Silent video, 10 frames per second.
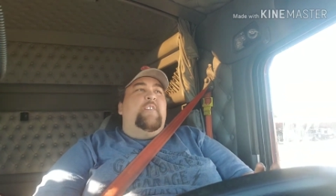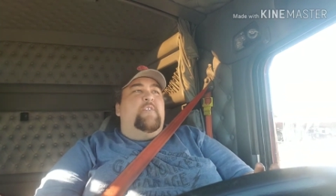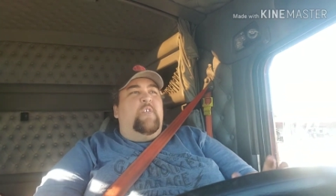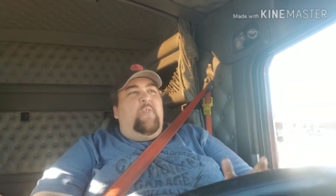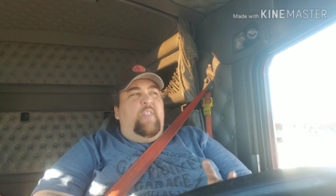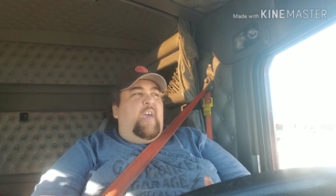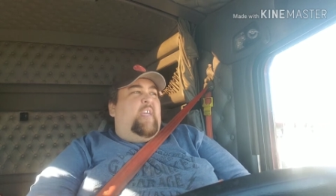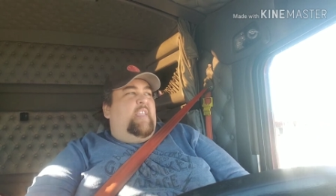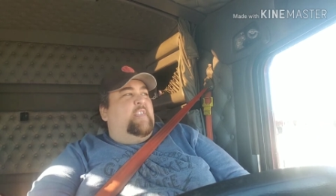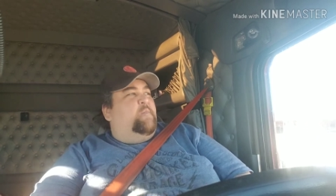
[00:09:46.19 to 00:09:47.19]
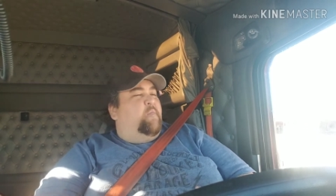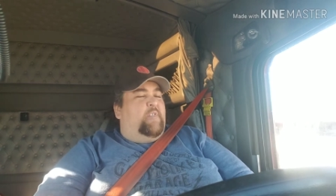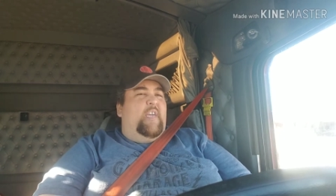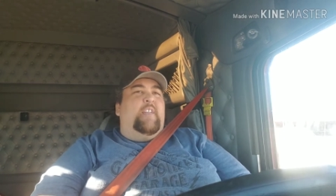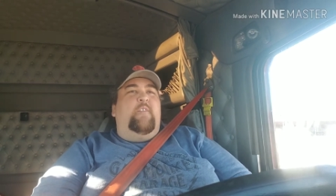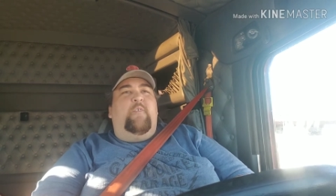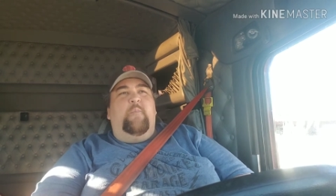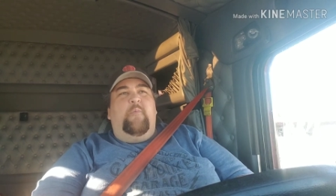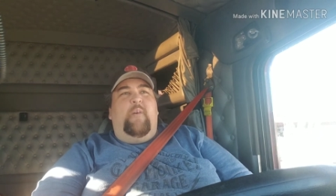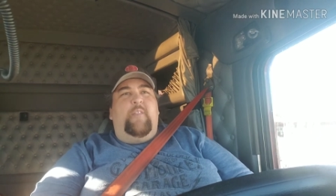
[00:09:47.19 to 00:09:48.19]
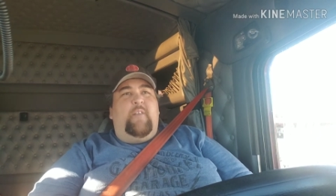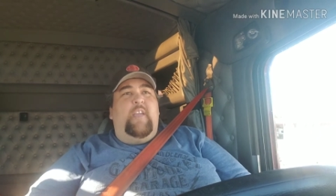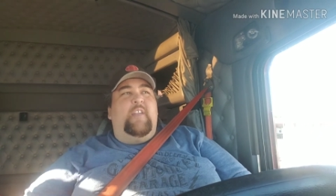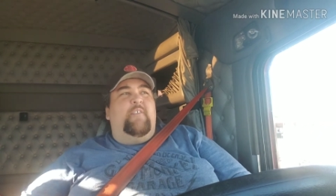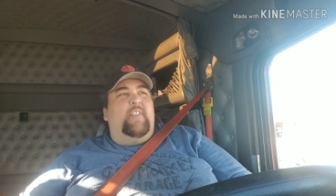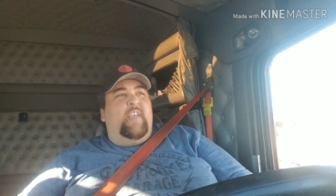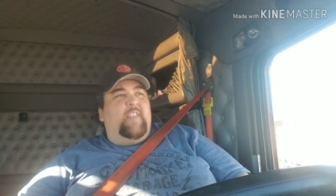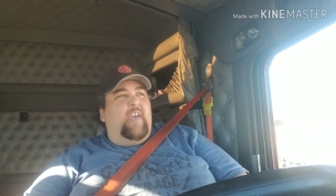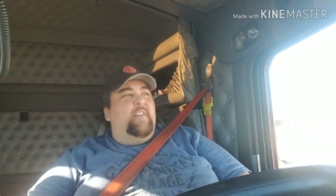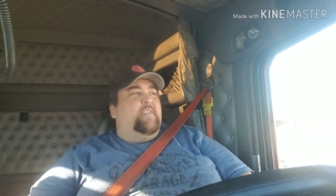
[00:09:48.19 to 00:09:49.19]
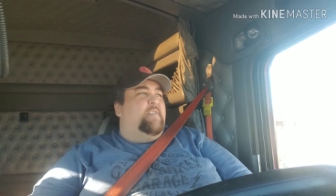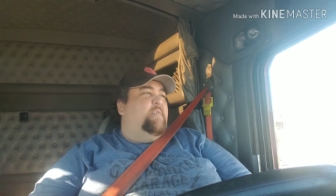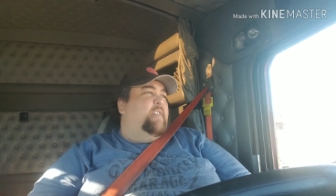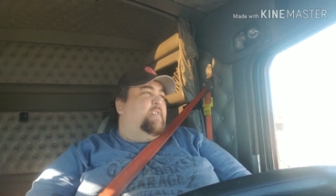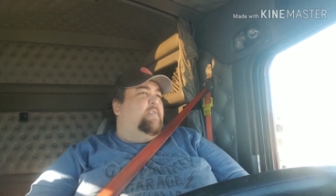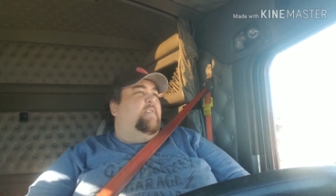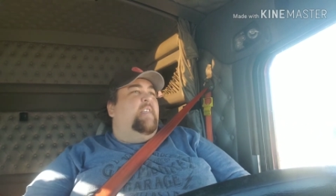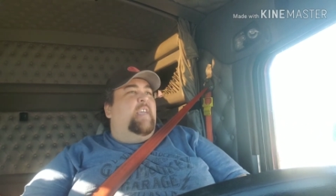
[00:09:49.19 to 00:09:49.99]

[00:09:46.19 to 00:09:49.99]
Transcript: so that it's protected from the weather and everything, that just is